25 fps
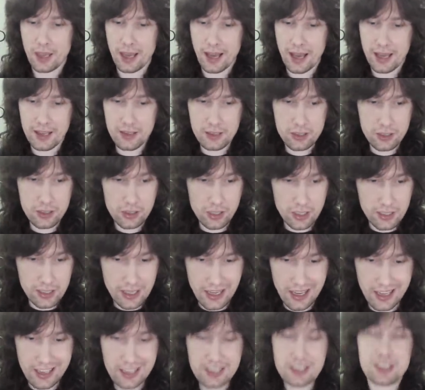and
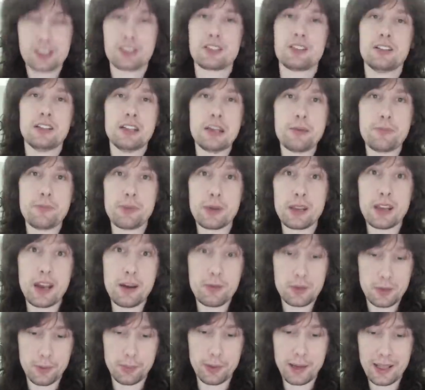just instantly being
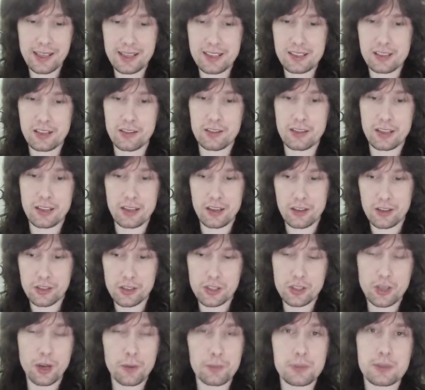able to play something at the
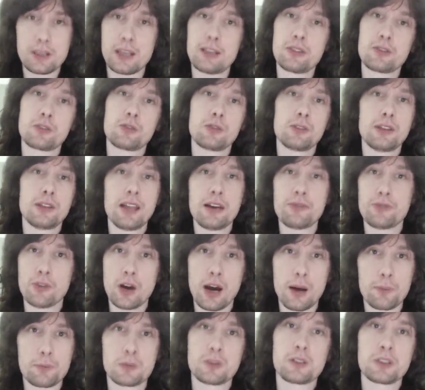top technical level
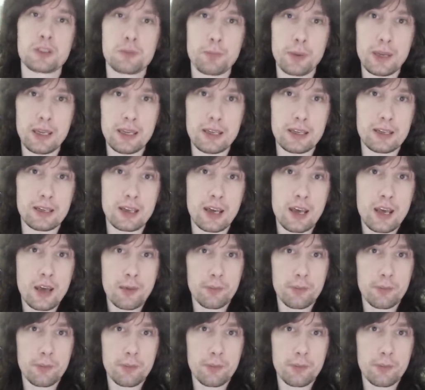up to speed